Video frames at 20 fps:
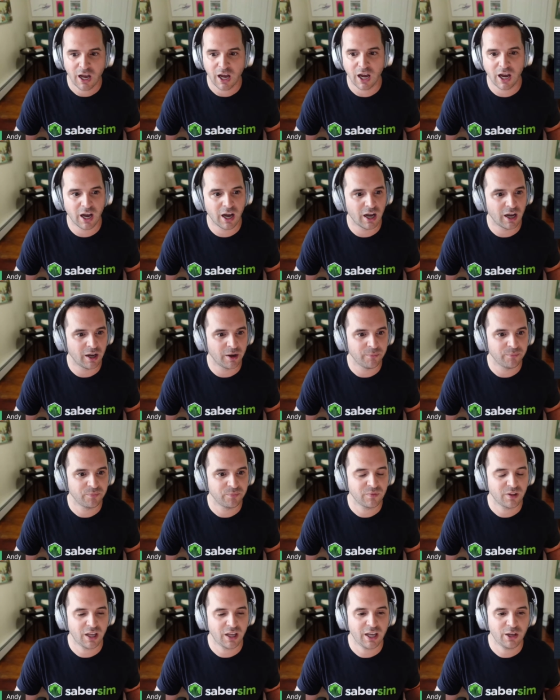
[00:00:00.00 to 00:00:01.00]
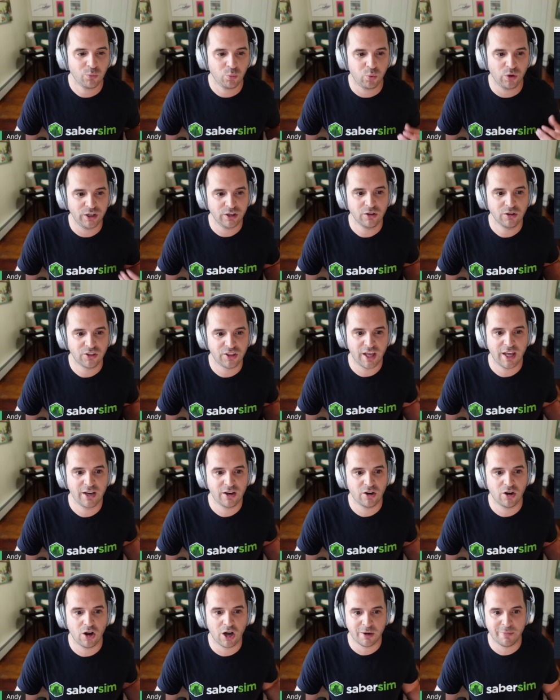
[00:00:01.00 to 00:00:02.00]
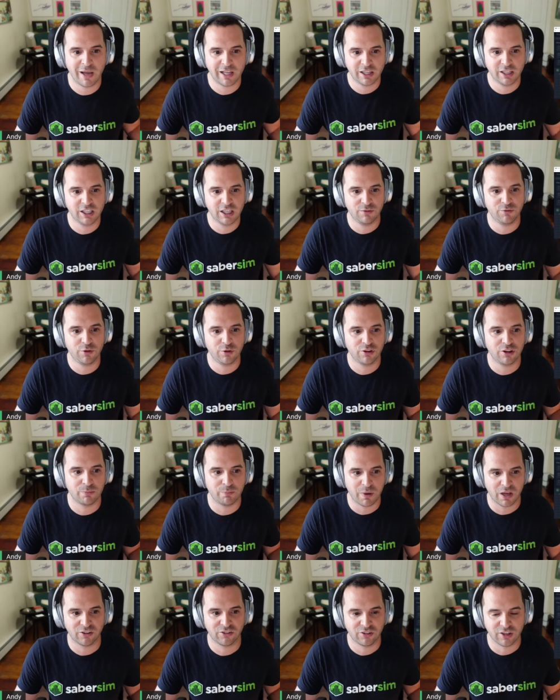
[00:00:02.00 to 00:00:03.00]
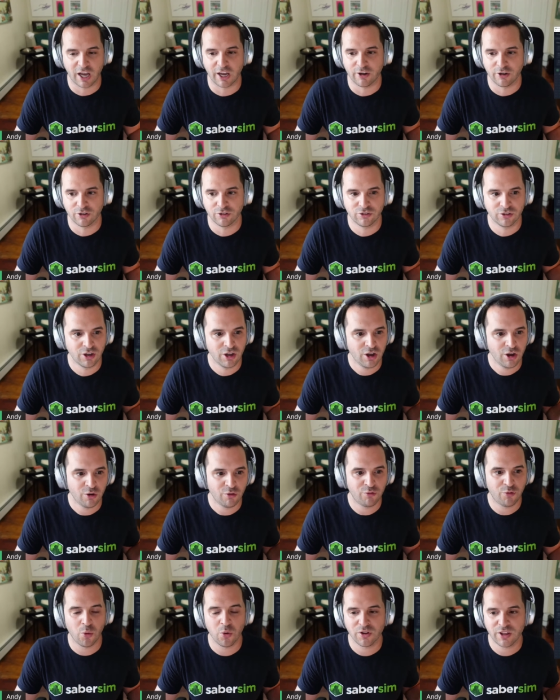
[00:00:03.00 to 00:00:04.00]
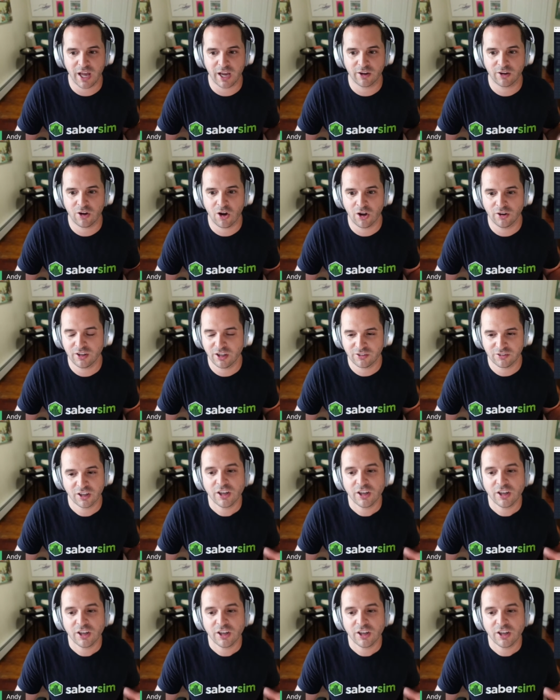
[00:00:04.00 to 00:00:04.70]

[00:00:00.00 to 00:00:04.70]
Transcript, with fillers: and we'll then automatically give you the best sliders for that contest.